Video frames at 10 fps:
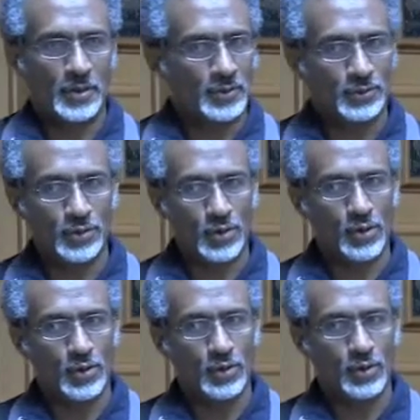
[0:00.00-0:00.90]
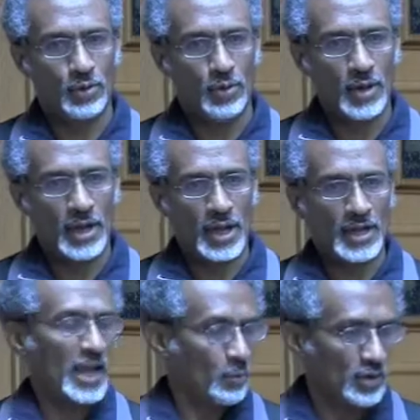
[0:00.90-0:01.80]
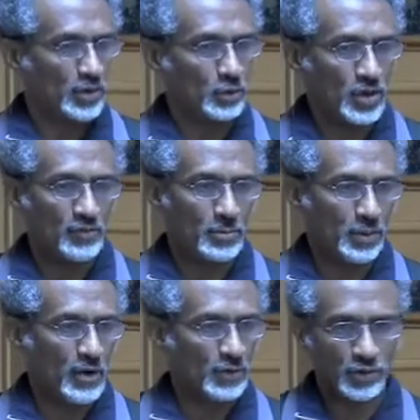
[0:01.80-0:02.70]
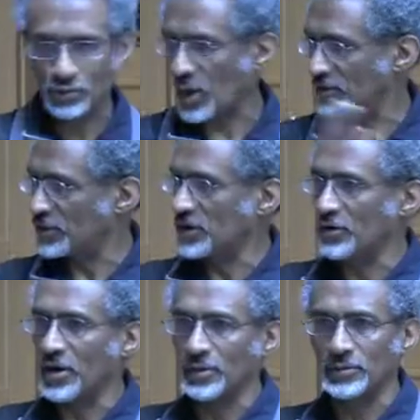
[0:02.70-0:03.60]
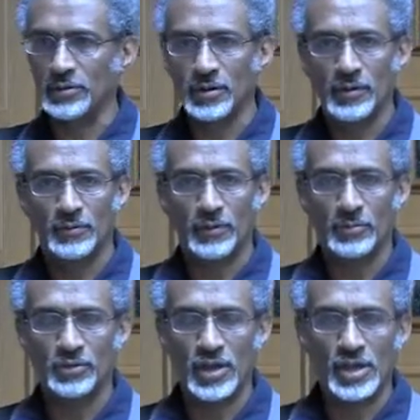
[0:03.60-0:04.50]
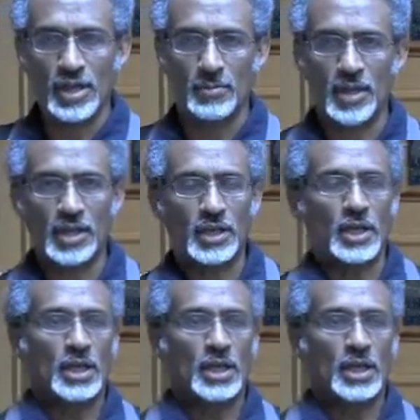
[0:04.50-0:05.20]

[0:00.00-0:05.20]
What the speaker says: So, and I wanted to give him privacy, so I turned around from seeing him and